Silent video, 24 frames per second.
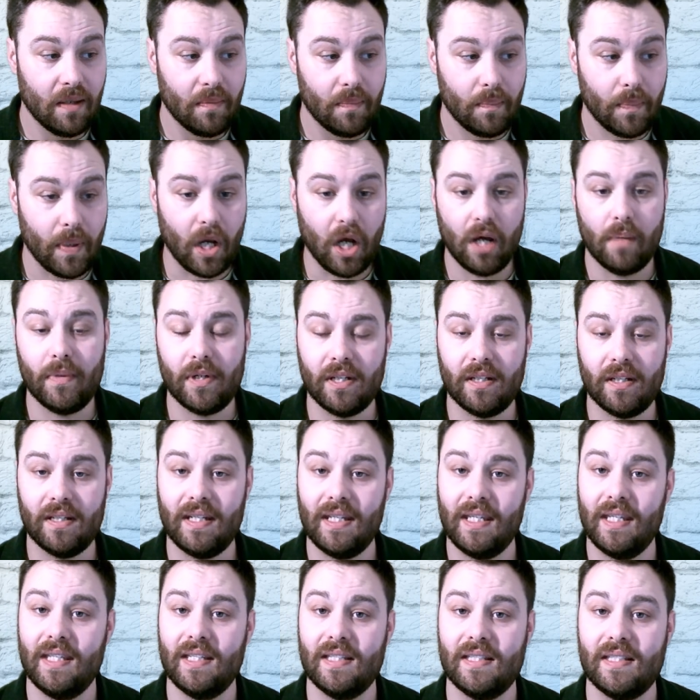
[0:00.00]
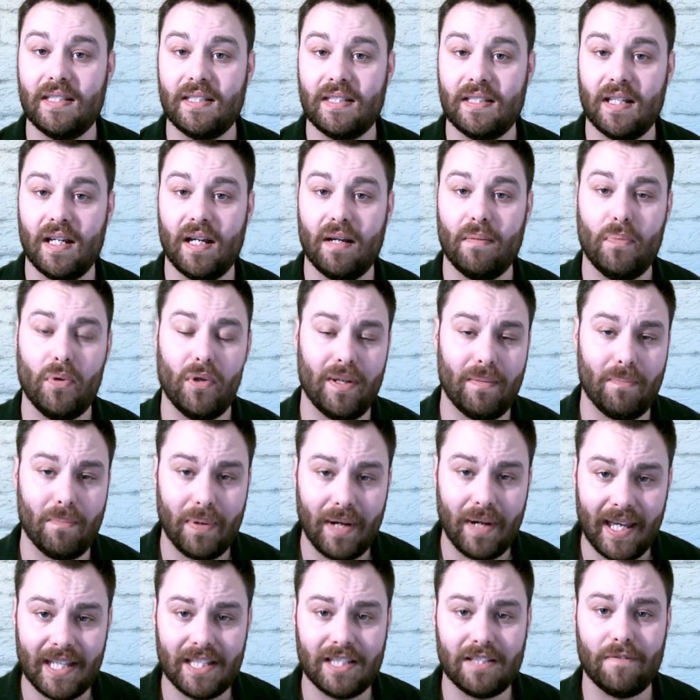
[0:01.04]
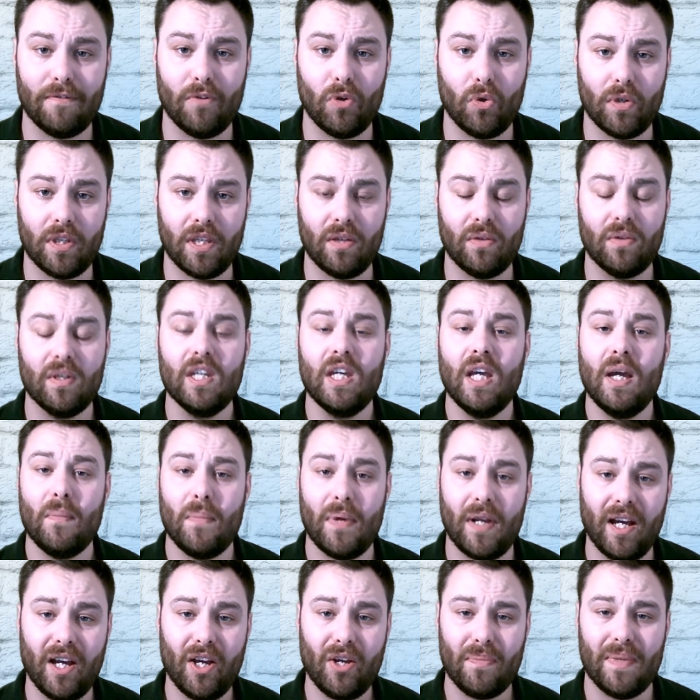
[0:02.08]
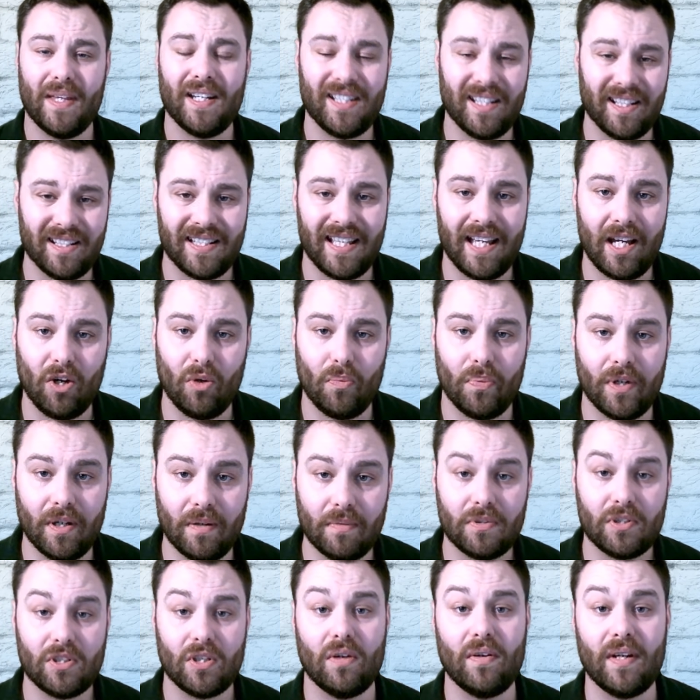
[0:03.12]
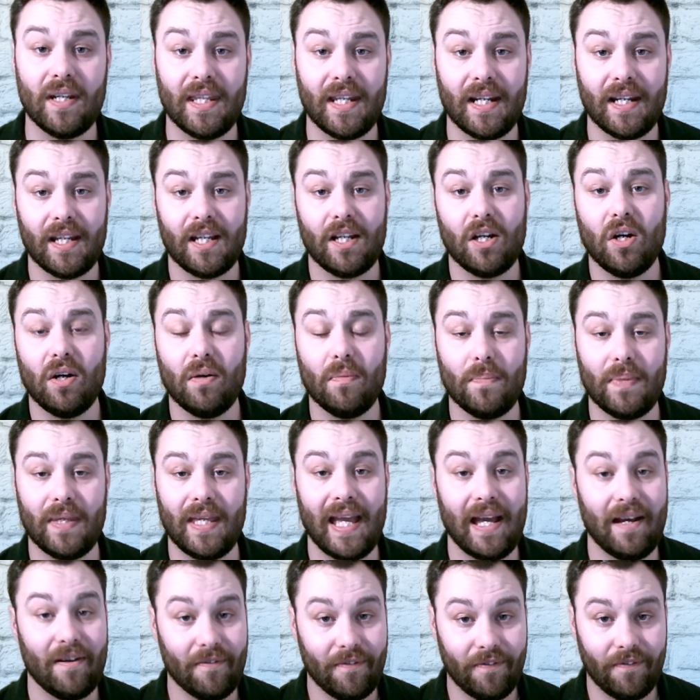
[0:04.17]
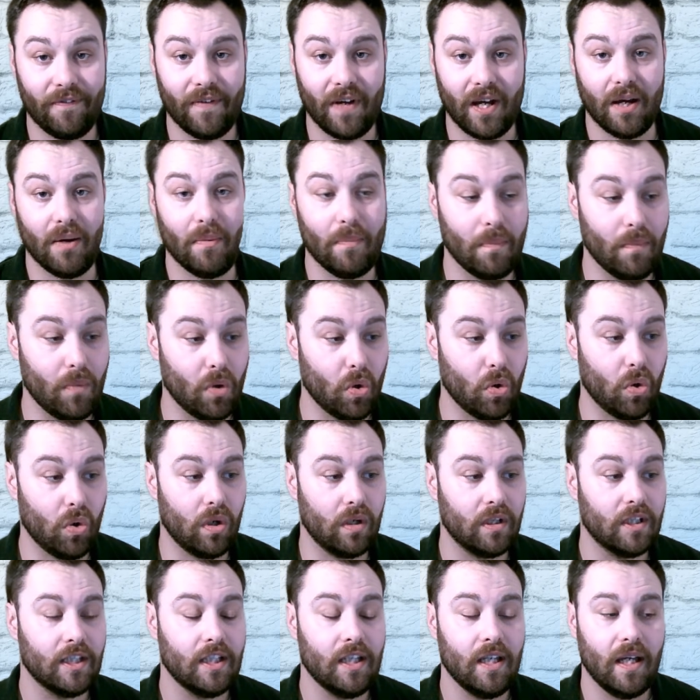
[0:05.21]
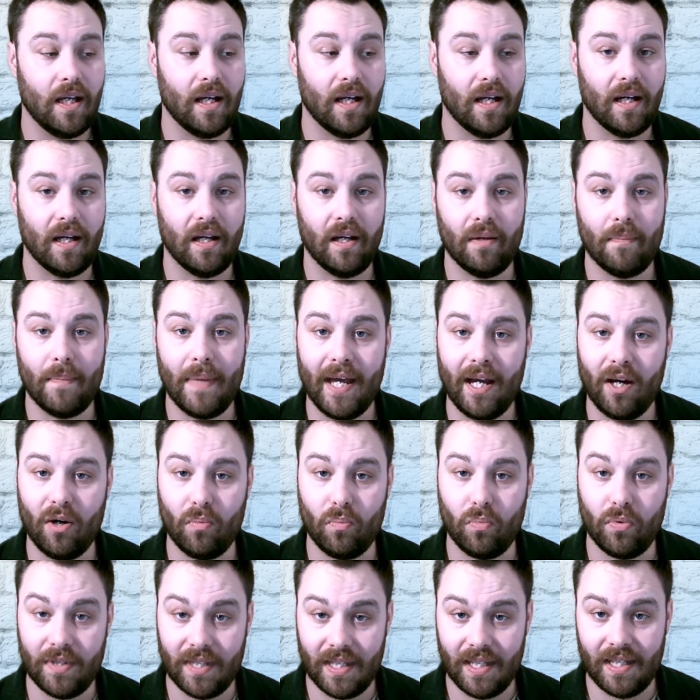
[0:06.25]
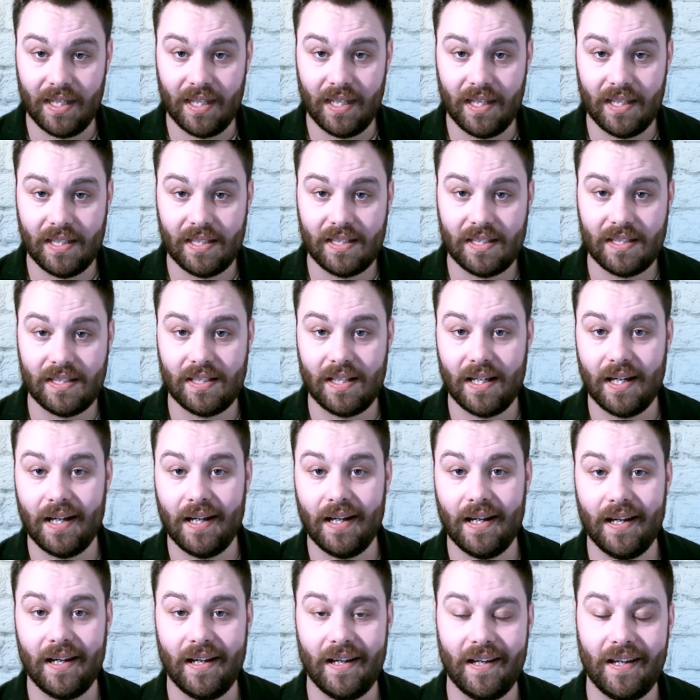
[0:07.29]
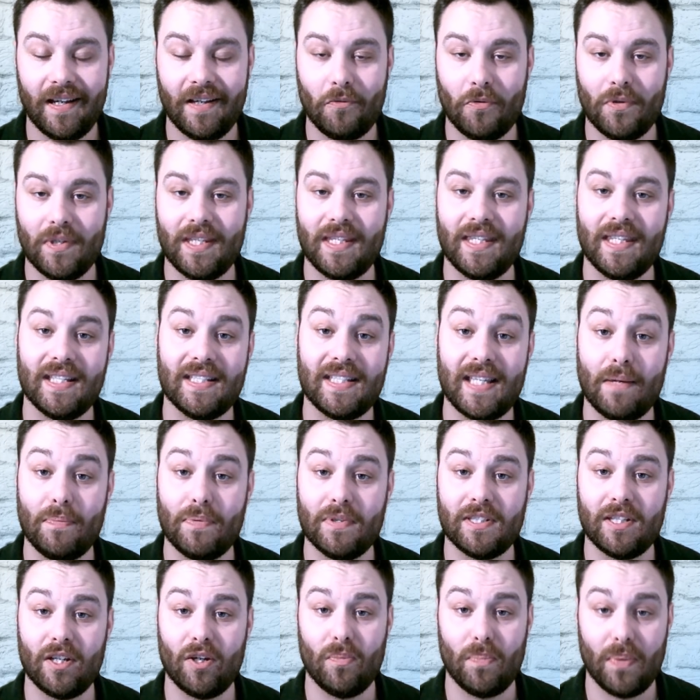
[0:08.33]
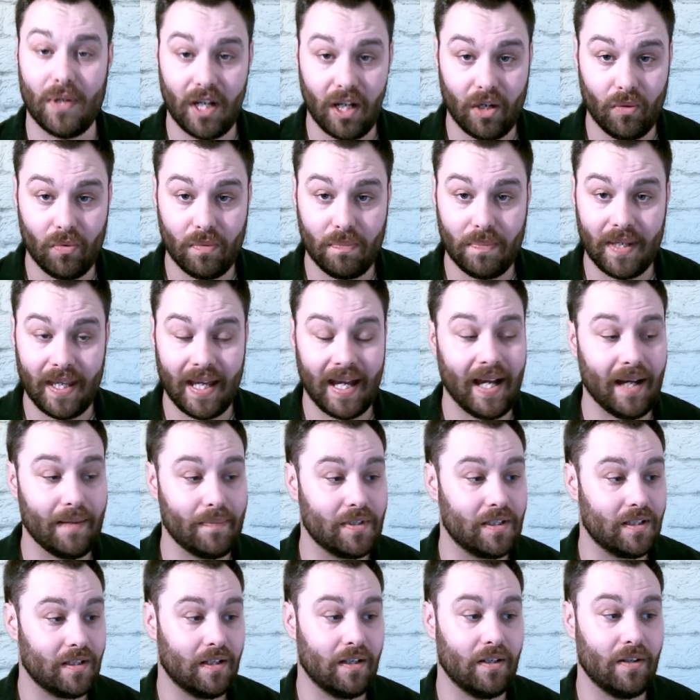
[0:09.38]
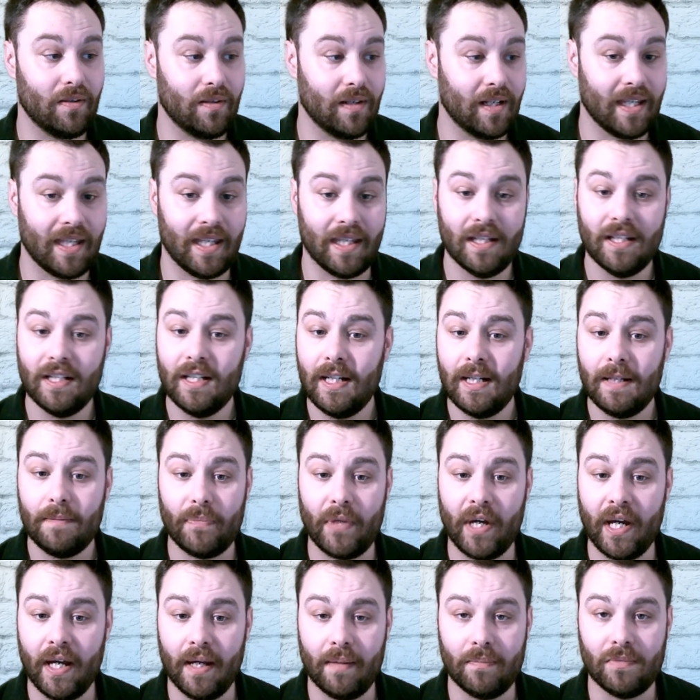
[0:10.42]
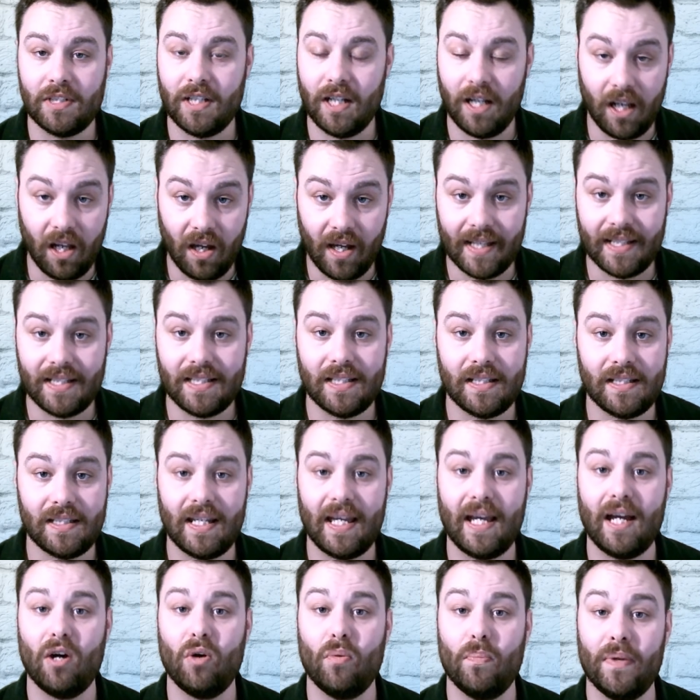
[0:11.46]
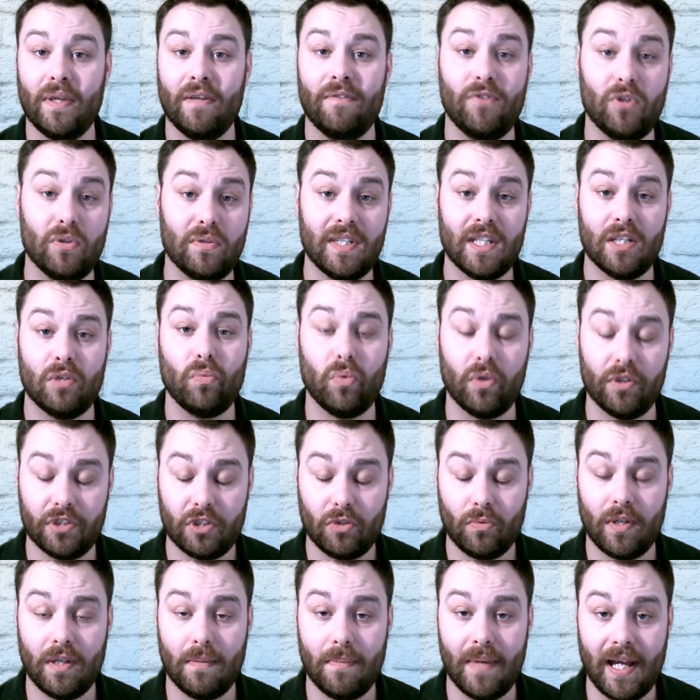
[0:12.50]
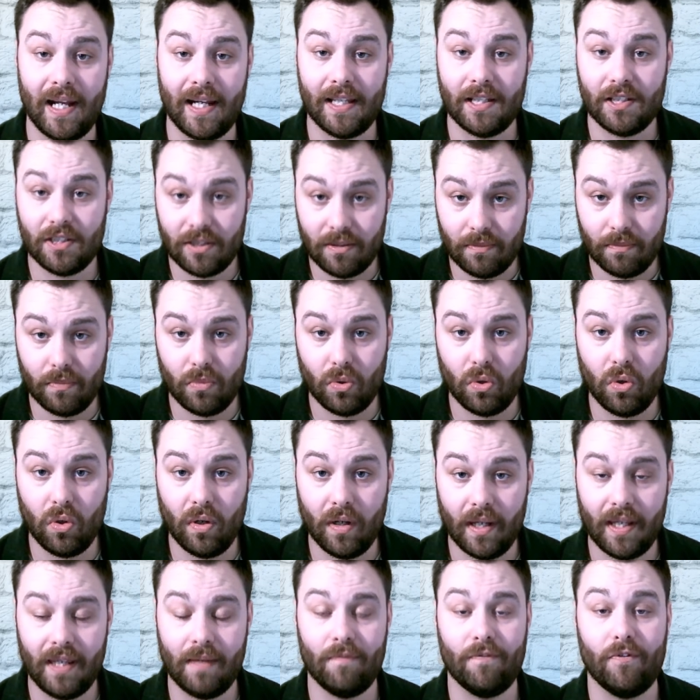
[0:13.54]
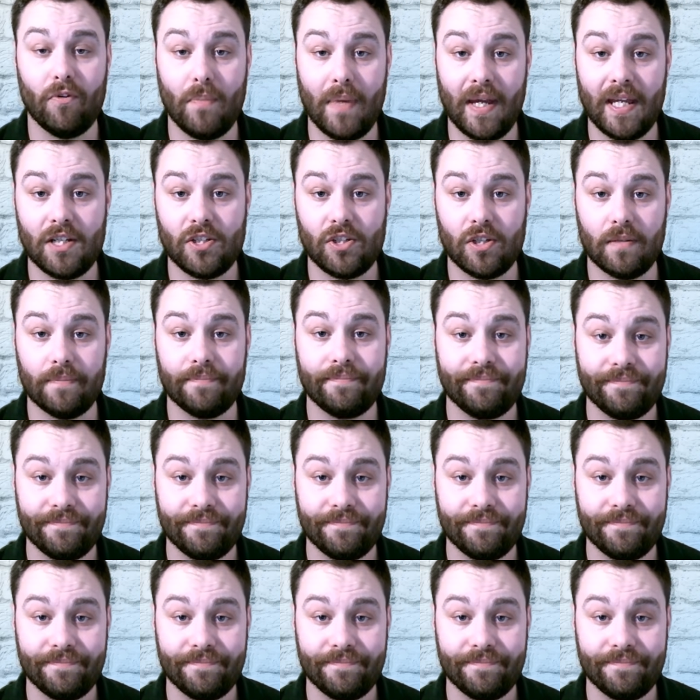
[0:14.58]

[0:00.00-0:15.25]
permanent is put in place for you. But I hope that does help, and I'm sorry that I can't be of more help within this episode, but I would be absolutely delighted to help if you did want to email in some more information.